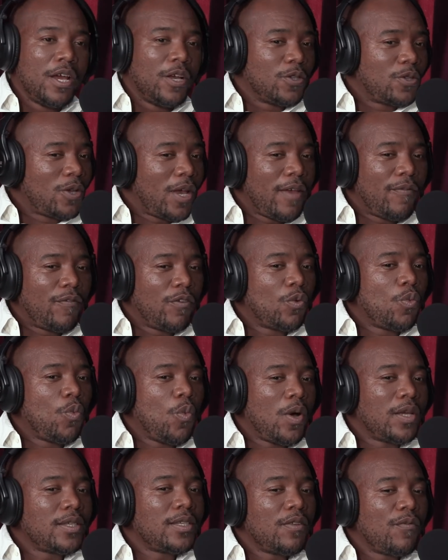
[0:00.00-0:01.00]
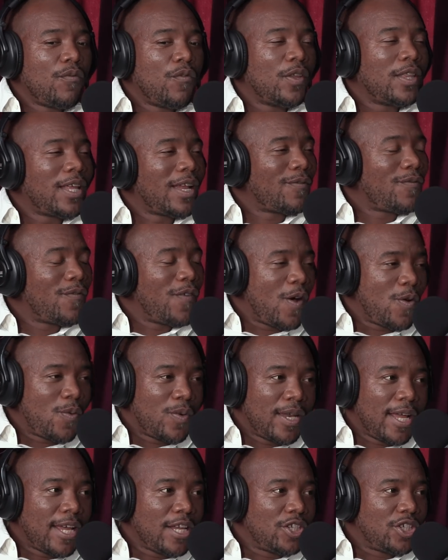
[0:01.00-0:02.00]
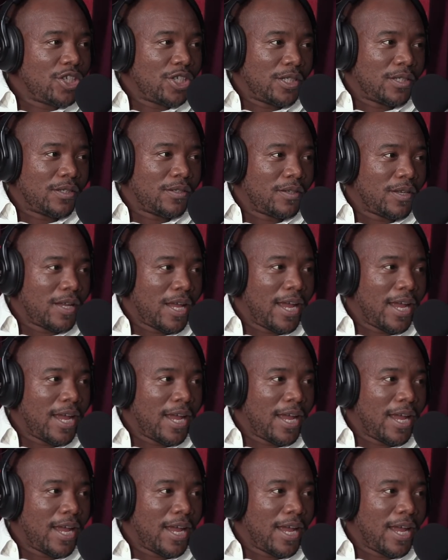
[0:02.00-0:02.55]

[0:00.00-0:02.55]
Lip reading: So if it wasn't for that foundation,